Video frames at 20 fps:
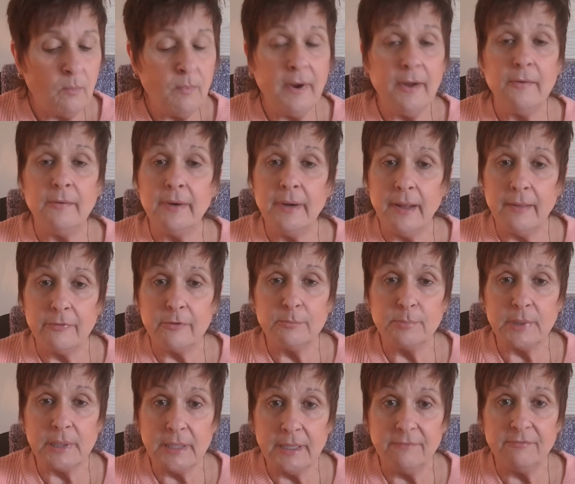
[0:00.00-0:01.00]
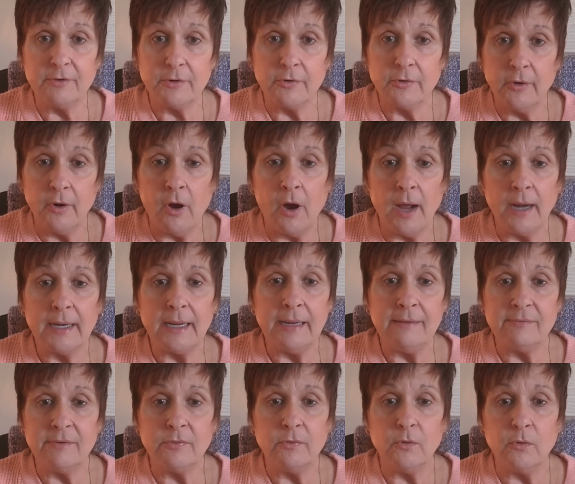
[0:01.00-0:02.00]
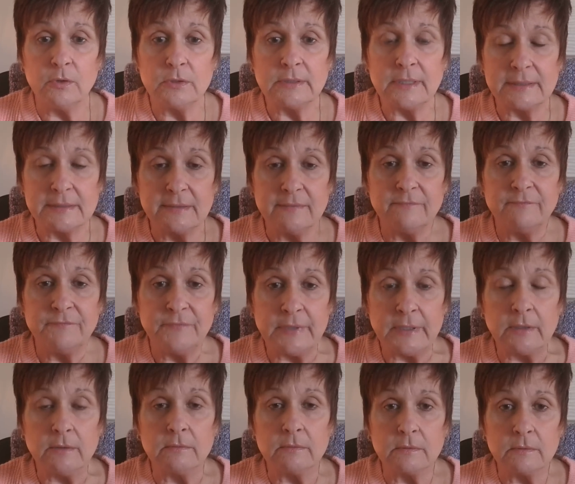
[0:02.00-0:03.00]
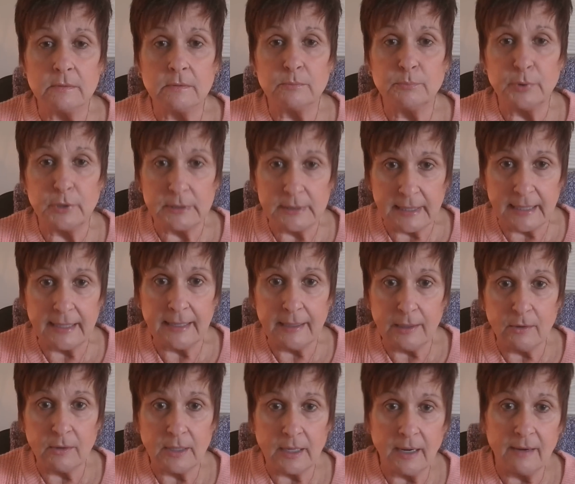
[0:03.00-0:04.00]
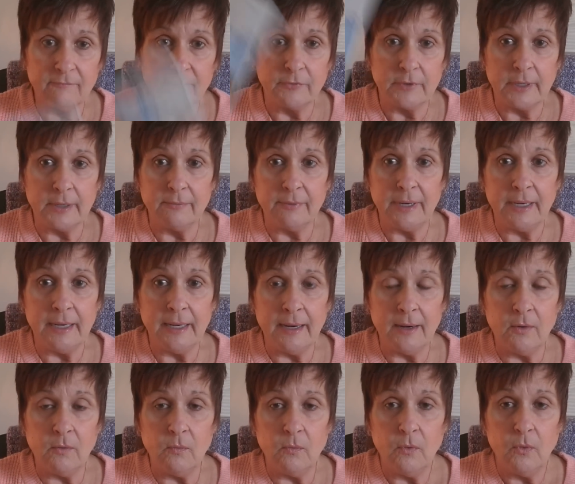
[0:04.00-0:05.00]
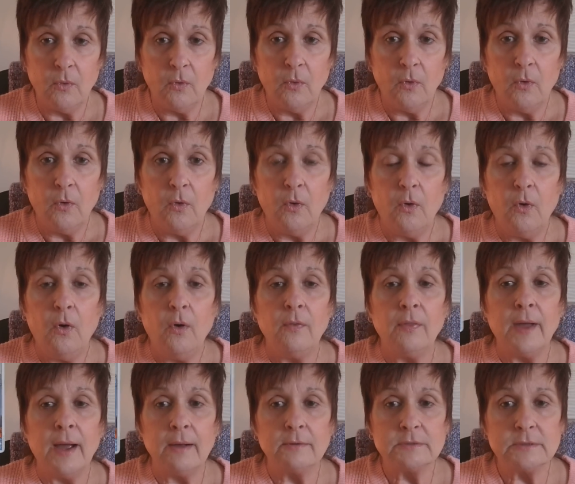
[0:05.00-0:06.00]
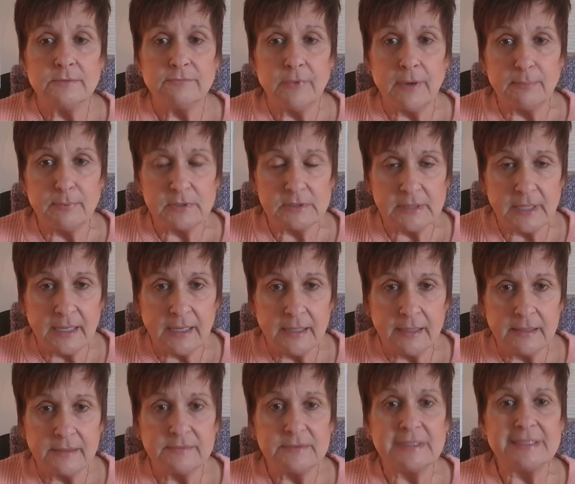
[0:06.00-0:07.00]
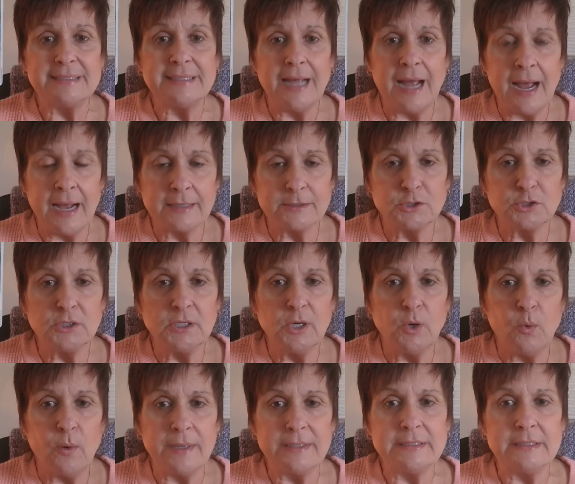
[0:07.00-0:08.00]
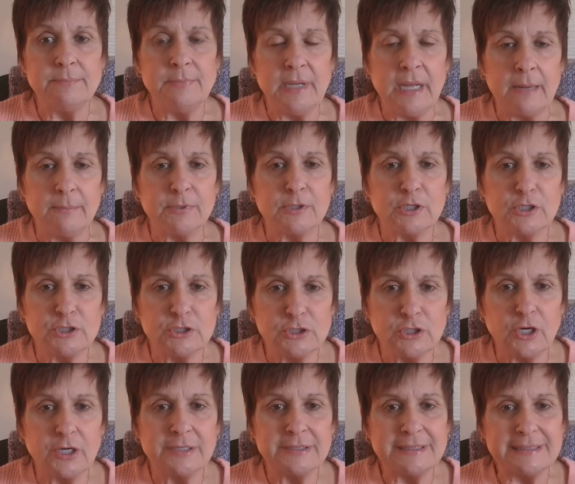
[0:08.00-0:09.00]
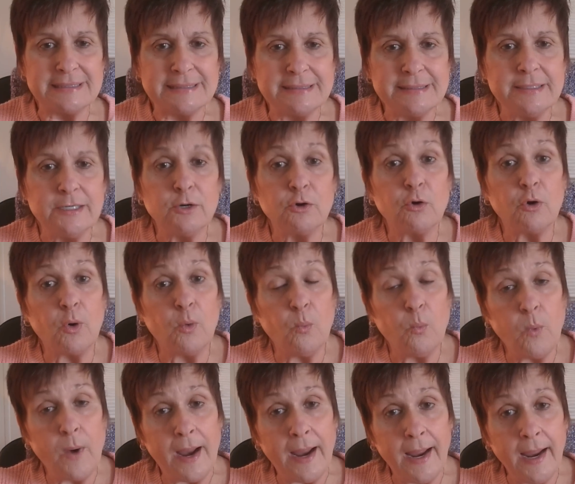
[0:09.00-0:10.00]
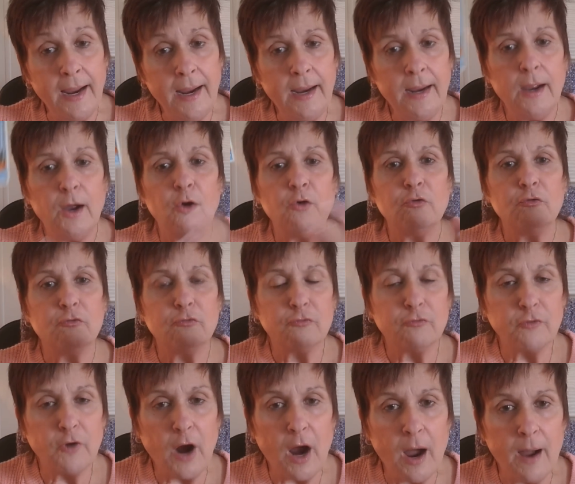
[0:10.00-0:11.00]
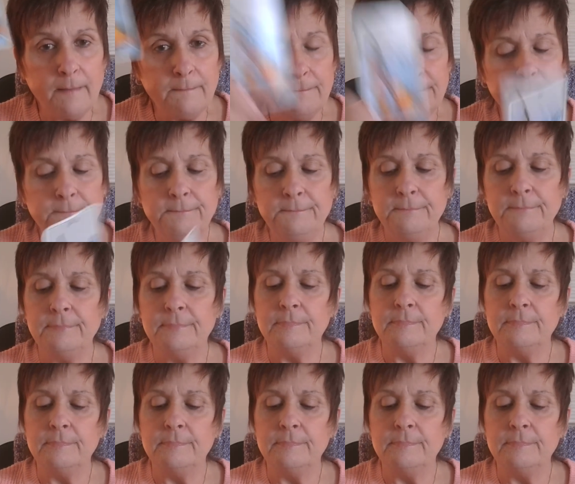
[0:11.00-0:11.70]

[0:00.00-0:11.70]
one way or another, believe it or not, even though it doesn't feel particularly comforting right now, the House of Representatives is actually going to be able to start to steer away from